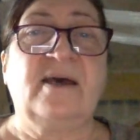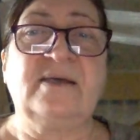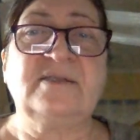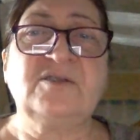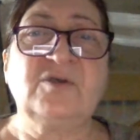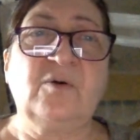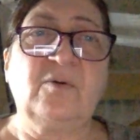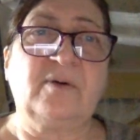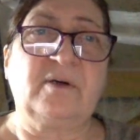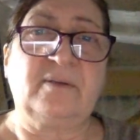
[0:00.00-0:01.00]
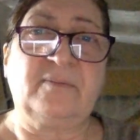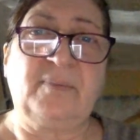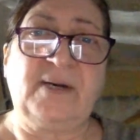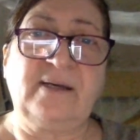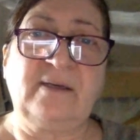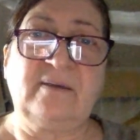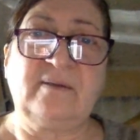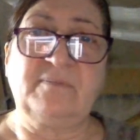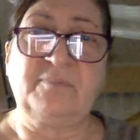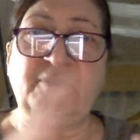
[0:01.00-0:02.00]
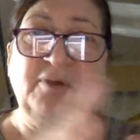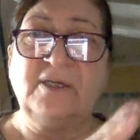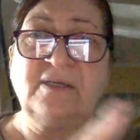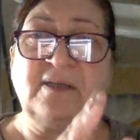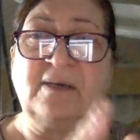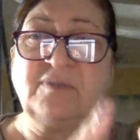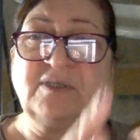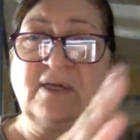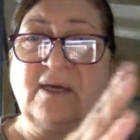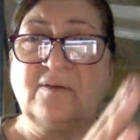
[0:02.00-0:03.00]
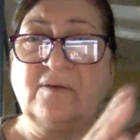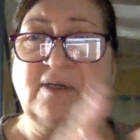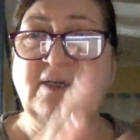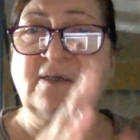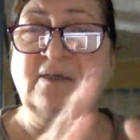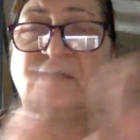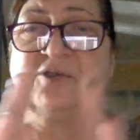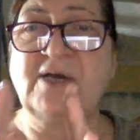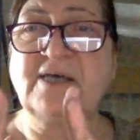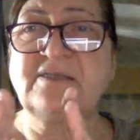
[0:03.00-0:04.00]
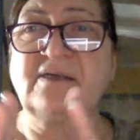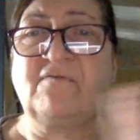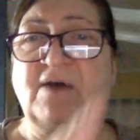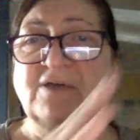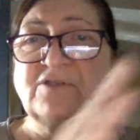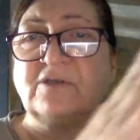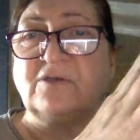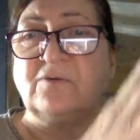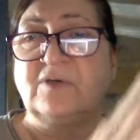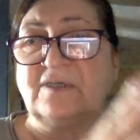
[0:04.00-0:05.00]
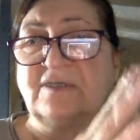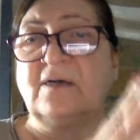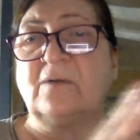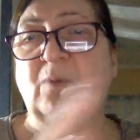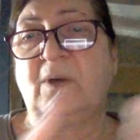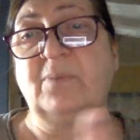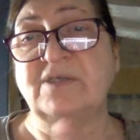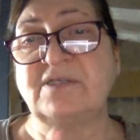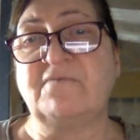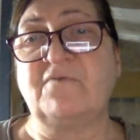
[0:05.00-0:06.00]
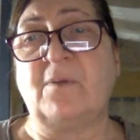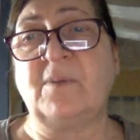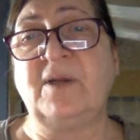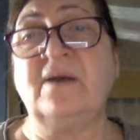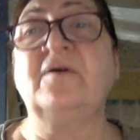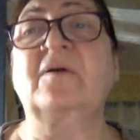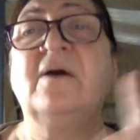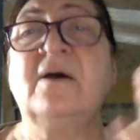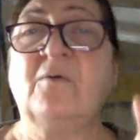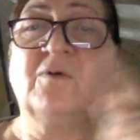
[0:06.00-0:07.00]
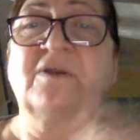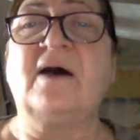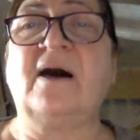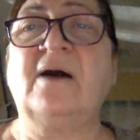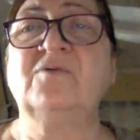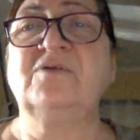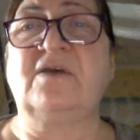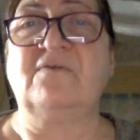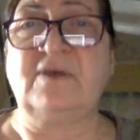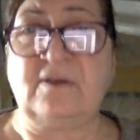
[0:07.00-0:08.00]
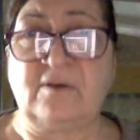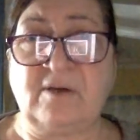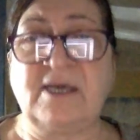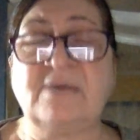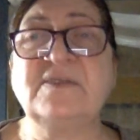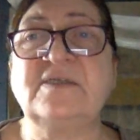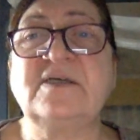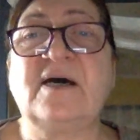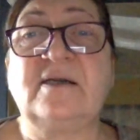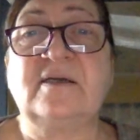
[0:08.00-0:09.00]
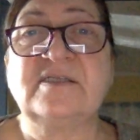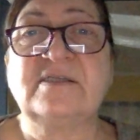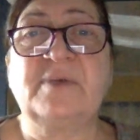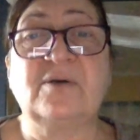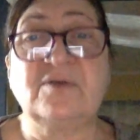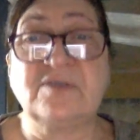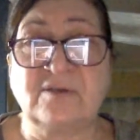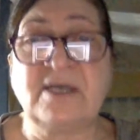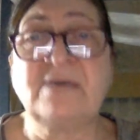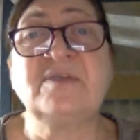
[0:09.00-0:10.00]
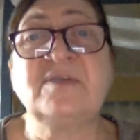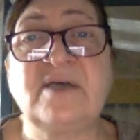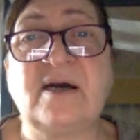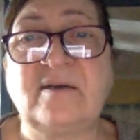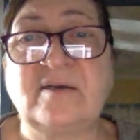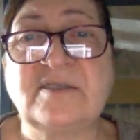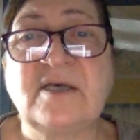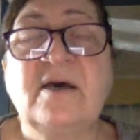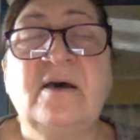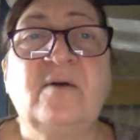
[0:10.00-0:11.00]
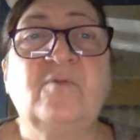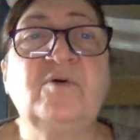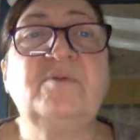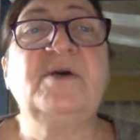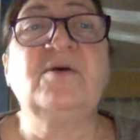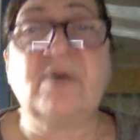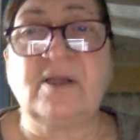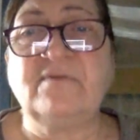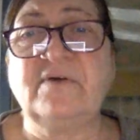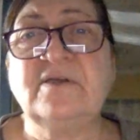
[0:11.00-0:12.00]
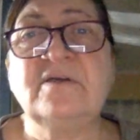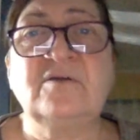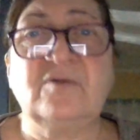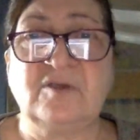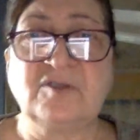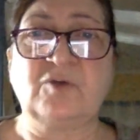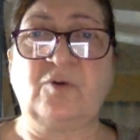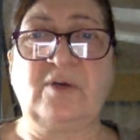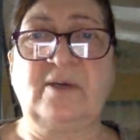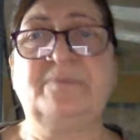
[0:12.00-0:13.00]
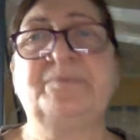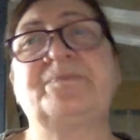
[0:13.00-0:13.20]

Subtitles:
And so by putting them together in a contrasting fashion, you can tell one person from another without giving their names and titles, because their names and titles would be irrelevant to the story.